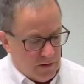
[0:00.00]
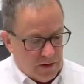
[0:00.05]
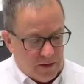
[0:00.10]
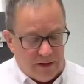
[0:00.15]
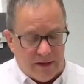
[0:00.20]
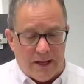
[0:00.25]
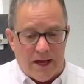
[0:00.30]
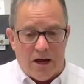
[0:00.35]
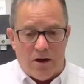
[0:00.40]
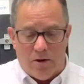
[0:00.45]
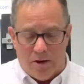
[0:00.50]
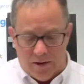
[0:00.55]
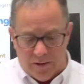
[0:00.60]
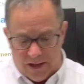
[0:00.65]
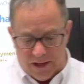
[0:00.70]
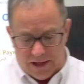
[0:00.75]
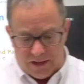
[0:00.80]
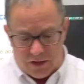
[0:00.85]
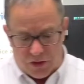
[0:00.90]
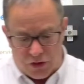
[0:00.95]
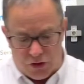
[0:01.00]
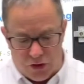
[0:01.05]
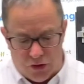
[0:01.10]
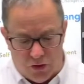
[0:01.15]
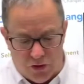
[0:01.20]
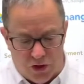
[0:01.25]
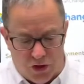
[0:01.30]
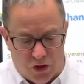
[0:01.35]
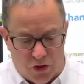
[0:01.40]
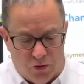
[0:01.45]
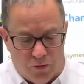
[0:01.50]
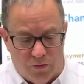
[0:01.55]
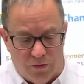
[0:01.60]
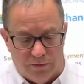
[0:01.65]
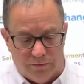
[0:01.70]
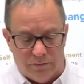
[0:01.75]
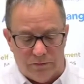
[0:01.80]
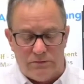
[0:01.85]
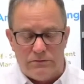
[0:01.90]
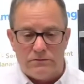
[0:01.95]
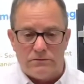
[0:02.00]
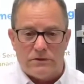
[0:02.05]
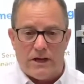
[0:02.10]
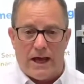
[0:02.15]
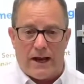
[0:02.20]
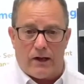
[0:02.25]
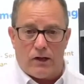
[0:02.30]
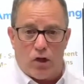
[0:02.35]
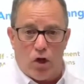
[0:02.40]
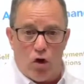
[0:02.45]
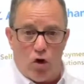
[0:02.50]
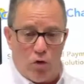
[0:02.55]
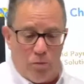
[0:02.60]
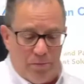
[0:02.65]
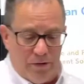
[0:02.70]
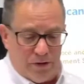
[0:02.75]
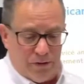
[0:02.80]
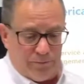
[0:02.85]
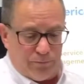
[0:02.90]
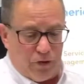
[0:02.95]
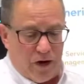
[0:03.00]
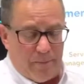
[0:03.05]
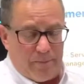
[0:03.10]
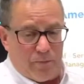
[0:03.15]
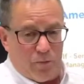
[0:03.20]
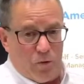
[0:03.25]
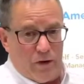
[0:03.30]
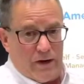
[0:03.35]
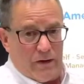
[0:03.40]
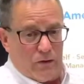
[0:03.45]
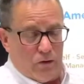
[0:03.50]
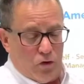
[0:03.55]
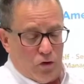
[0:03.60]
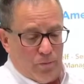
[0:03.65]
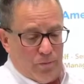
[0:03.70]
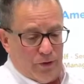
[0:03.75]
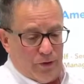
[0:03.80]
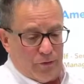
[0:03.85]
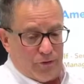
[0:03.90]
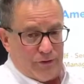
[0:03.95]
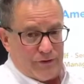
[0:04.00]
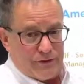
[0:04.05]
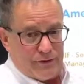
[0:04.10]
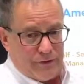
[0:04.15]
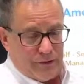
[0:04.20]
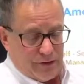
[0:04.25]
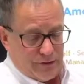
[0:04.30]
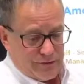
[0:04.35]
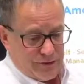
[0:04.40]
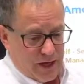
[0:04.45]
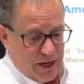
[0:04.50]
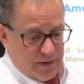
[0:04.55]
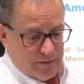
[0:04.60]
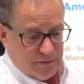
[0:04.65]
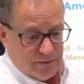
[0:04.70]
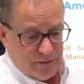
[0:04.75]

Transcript: Now I would like to show you how to load proper way to load bills into the cassette.